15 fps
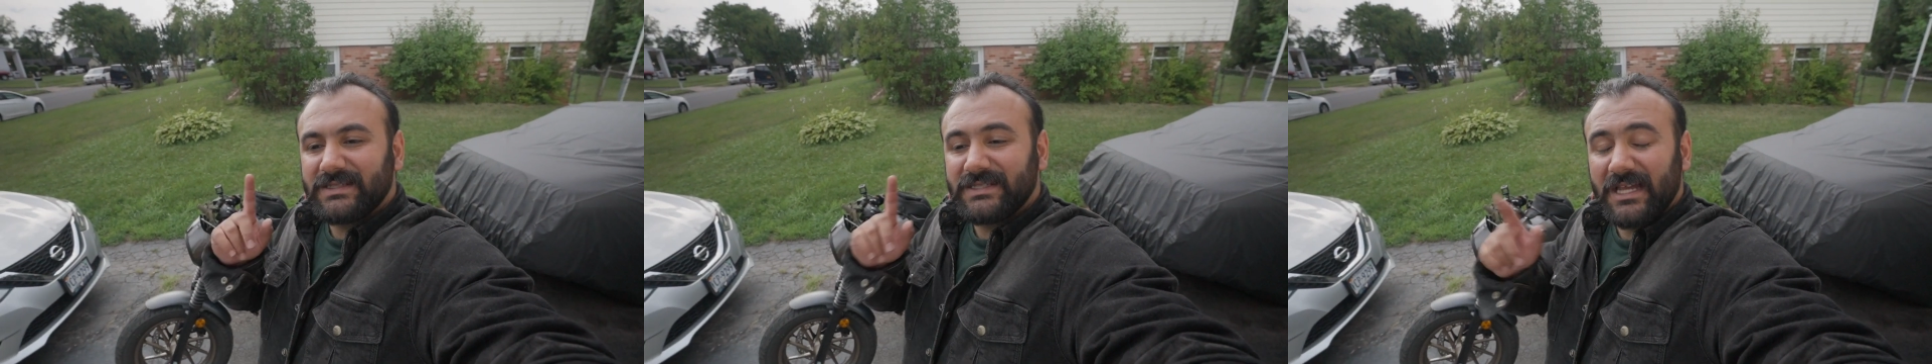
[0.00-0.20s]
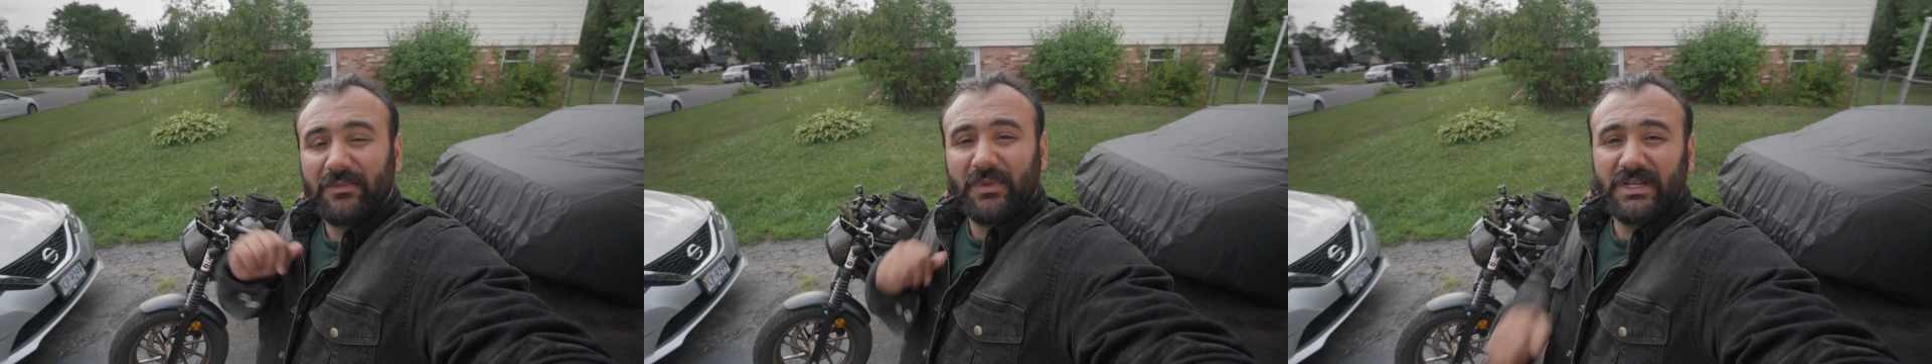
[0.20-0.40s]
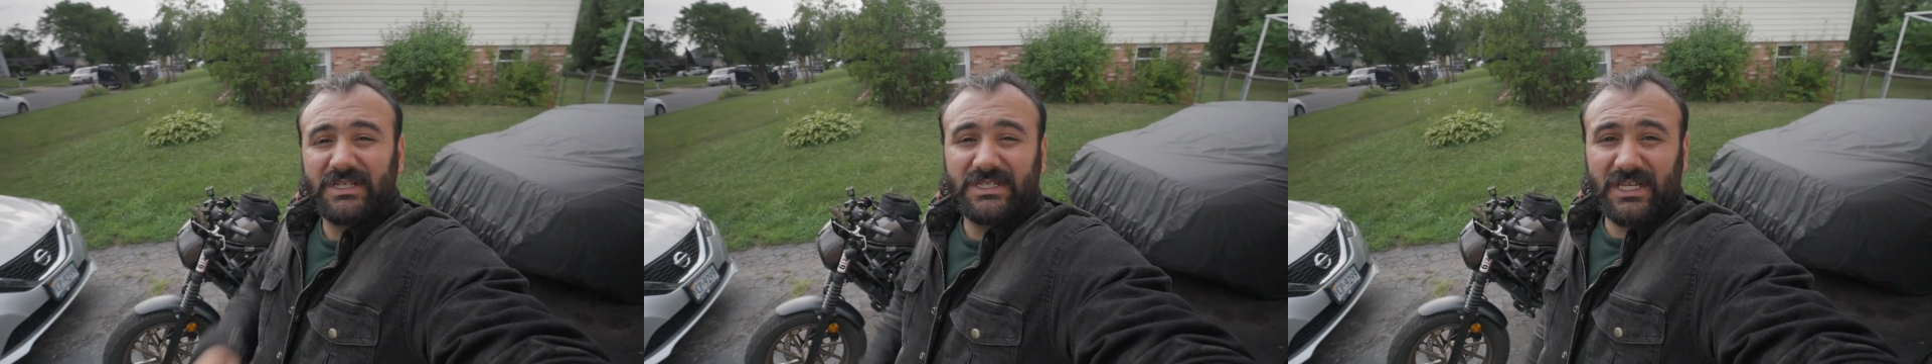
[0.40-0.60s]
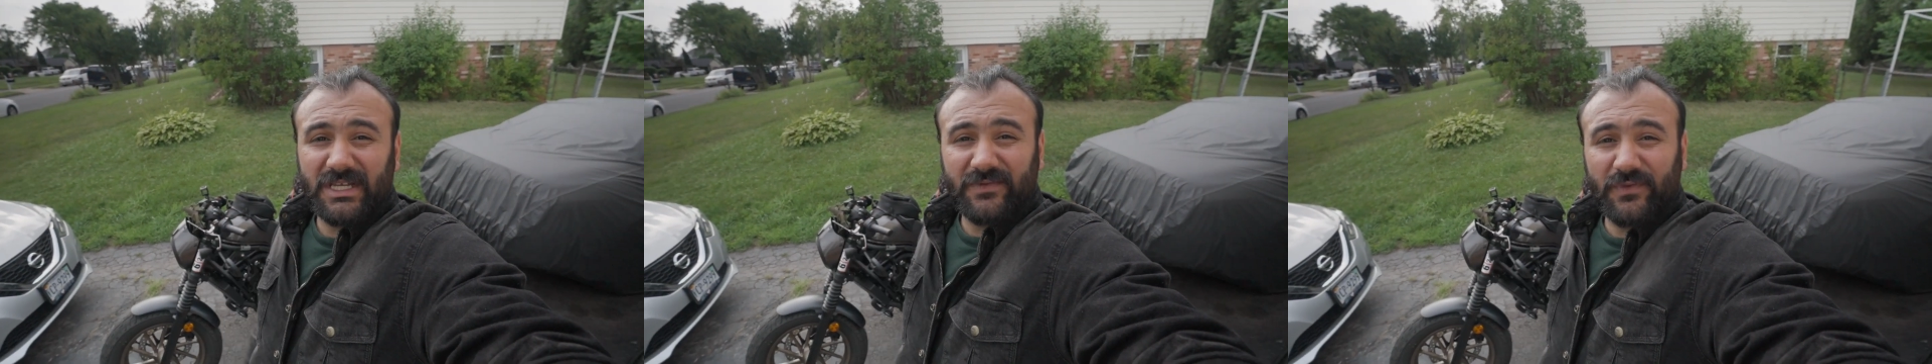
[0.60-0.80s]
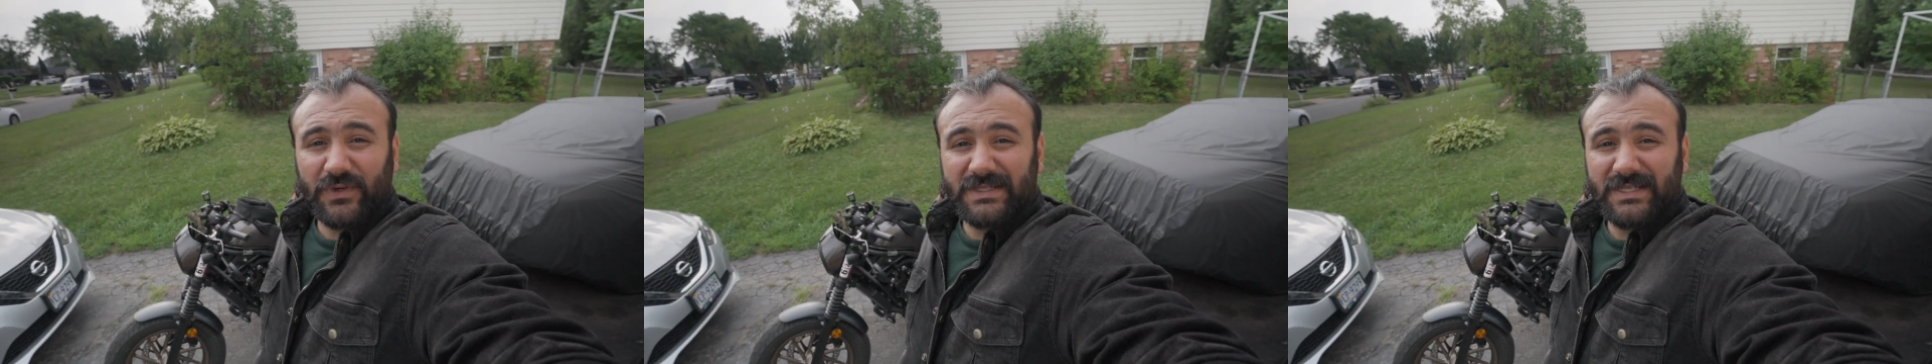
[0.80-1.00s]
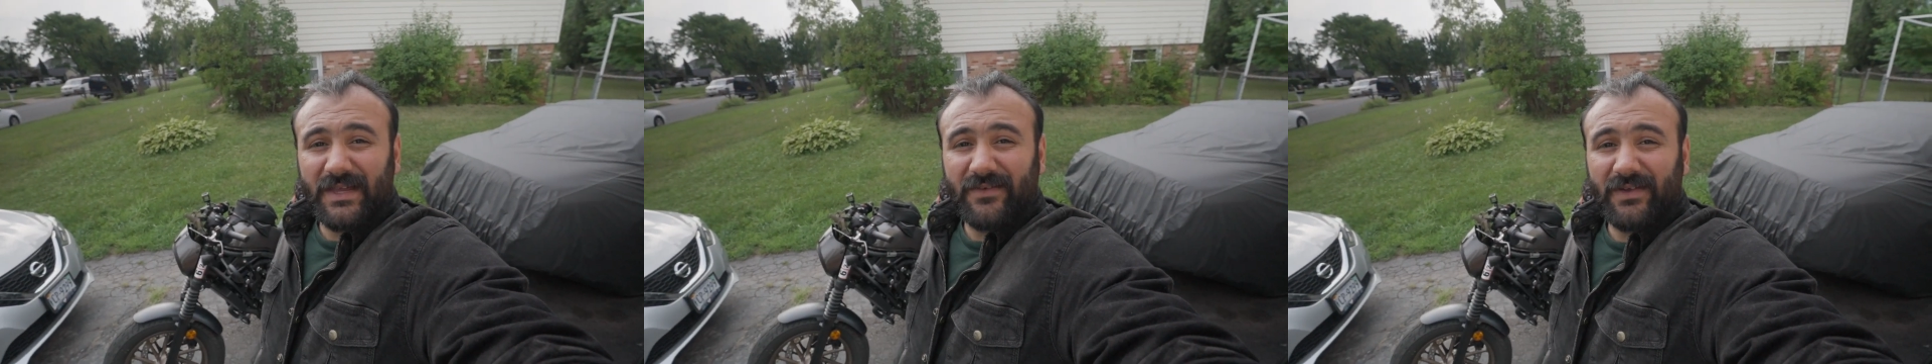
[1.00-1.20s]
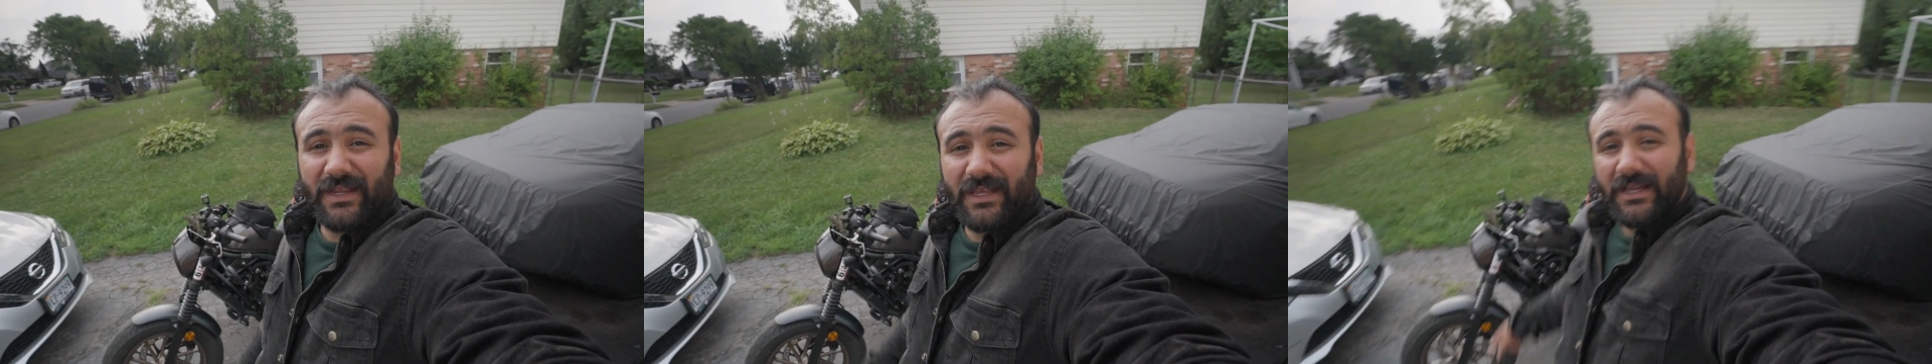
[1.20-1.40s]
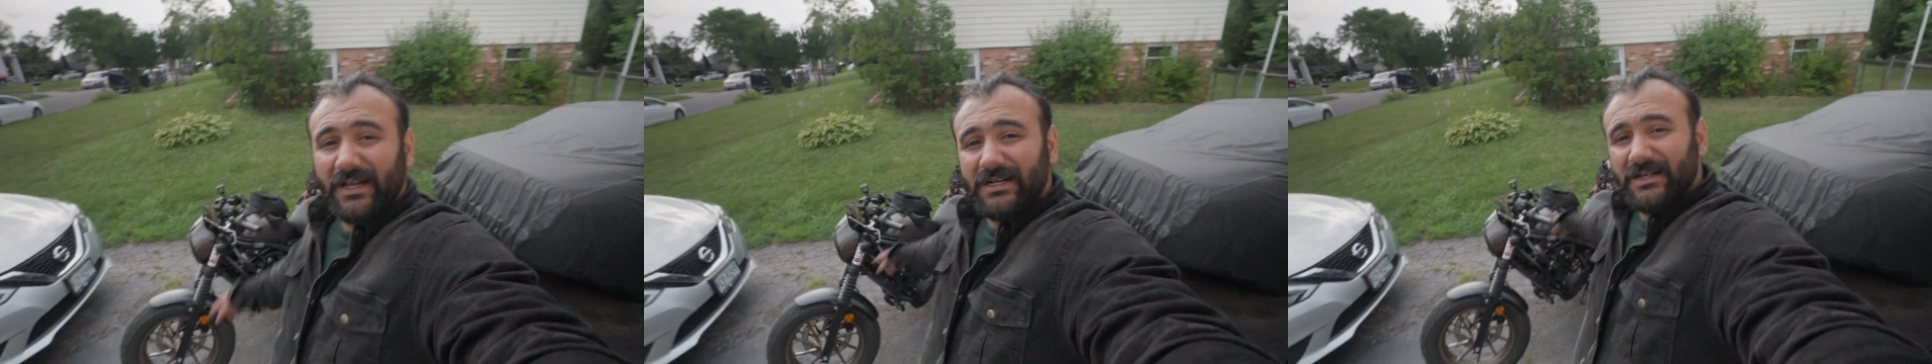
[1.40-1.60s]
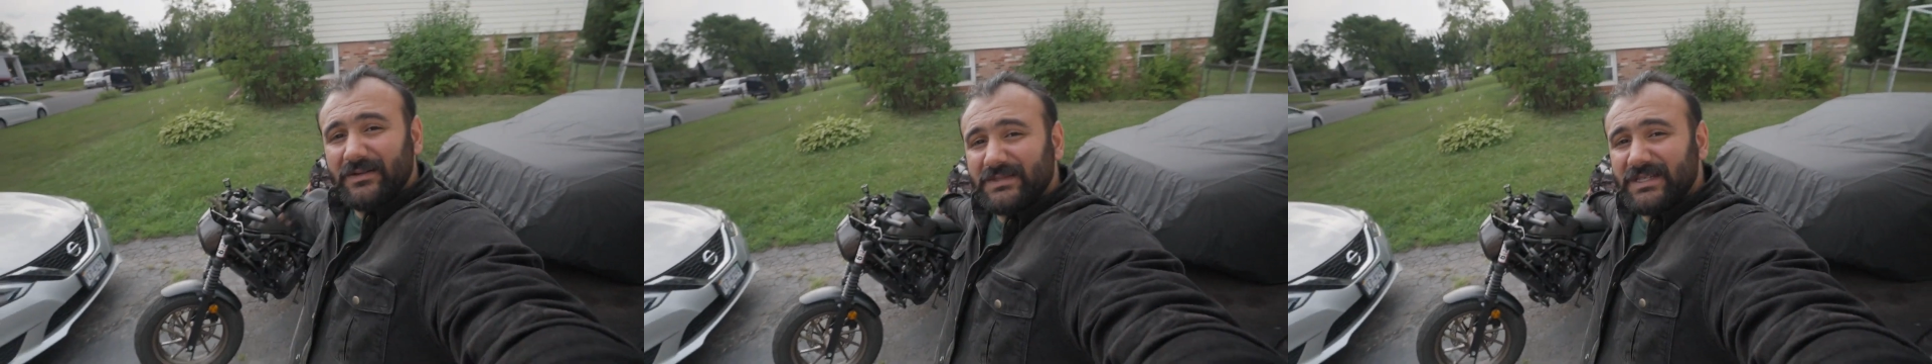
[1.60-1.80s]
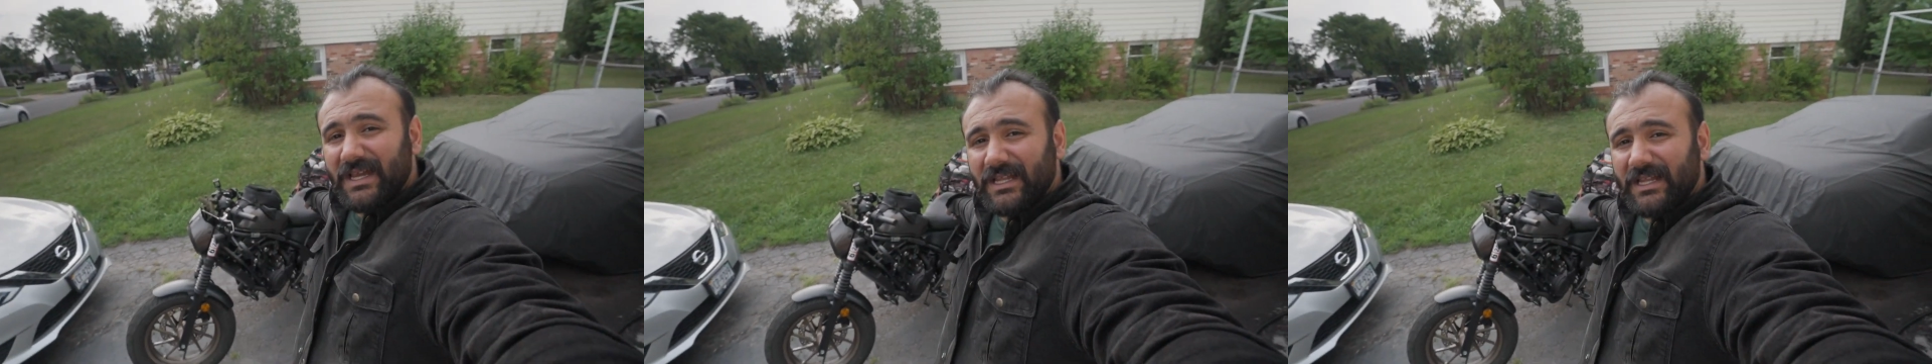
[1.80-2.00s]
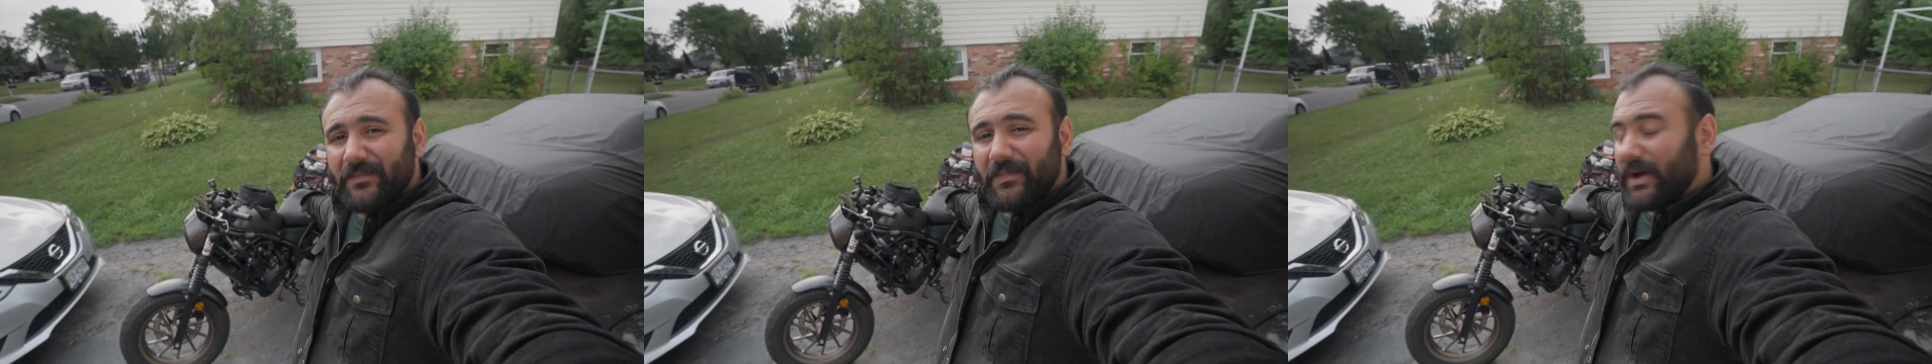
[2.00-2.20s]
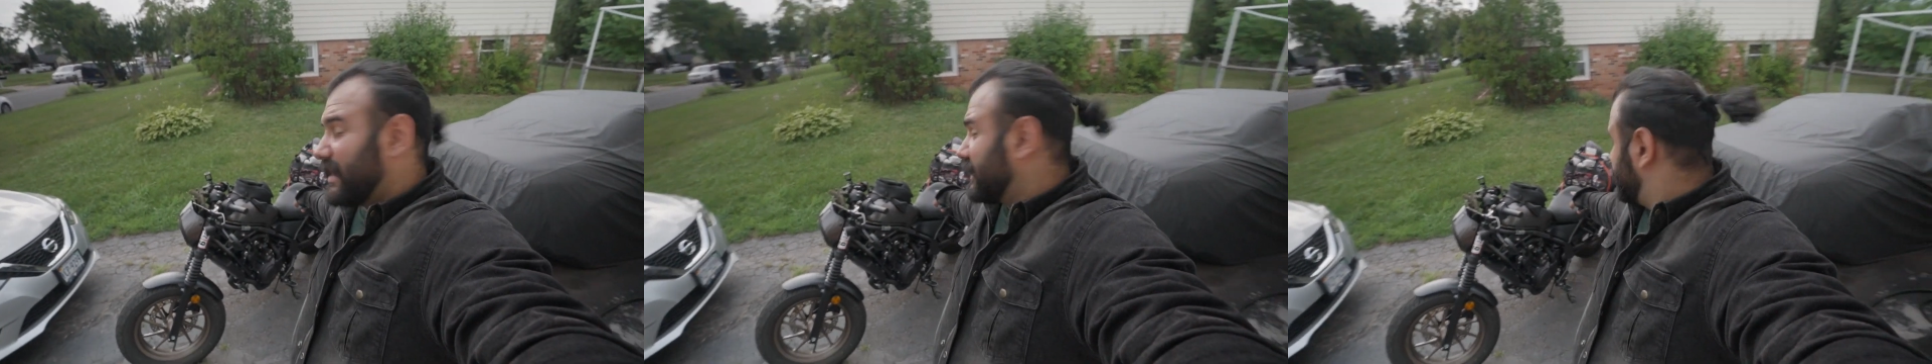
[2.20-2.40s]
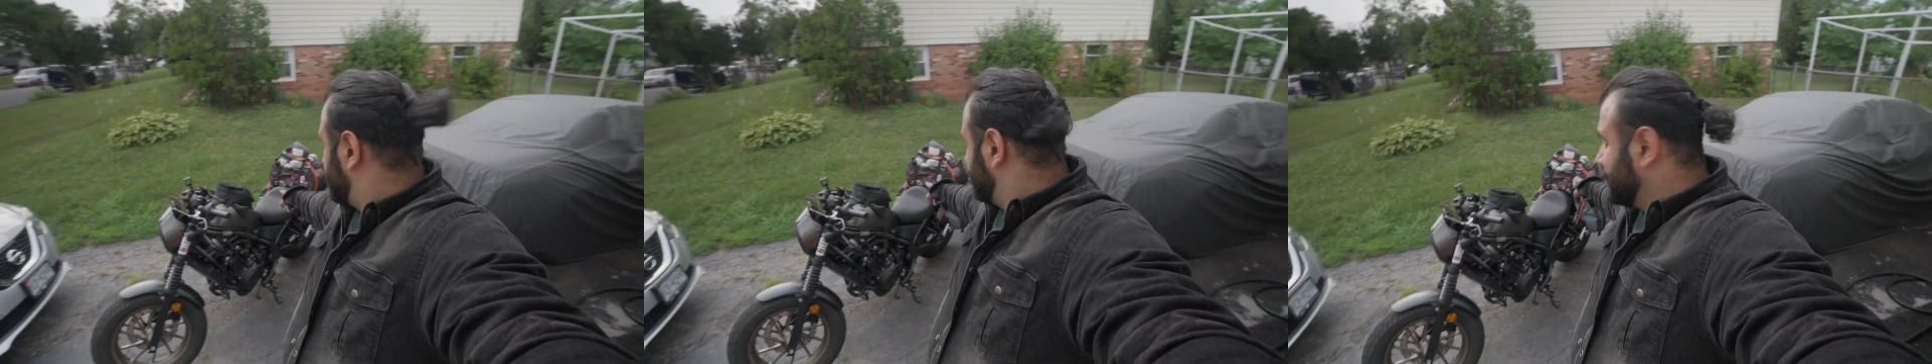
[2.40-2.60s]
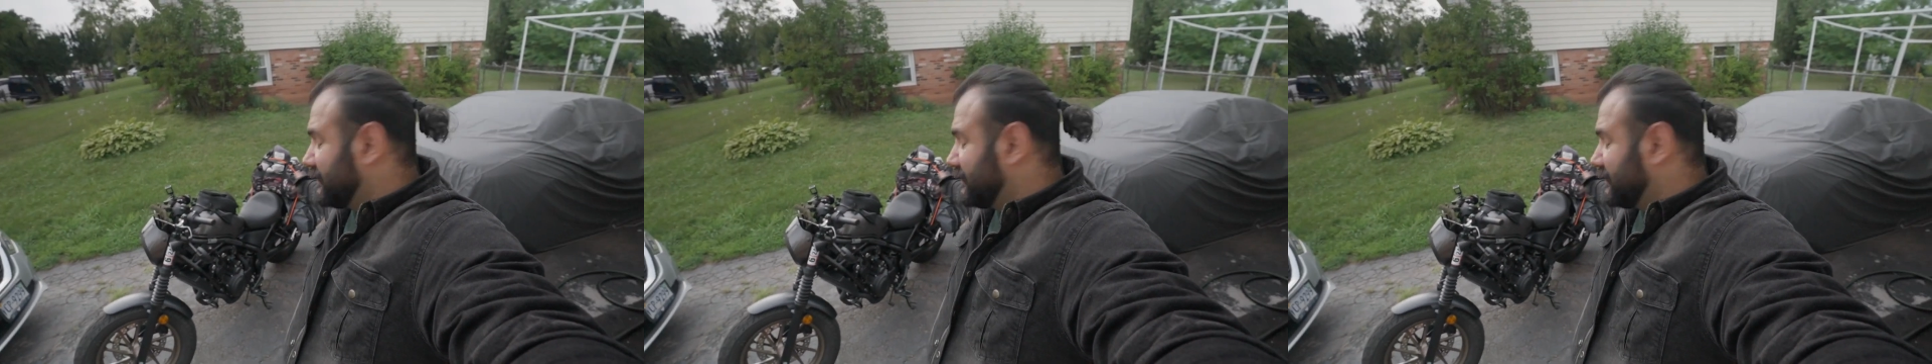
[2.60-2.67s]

take my GX470. I'm taking the bike.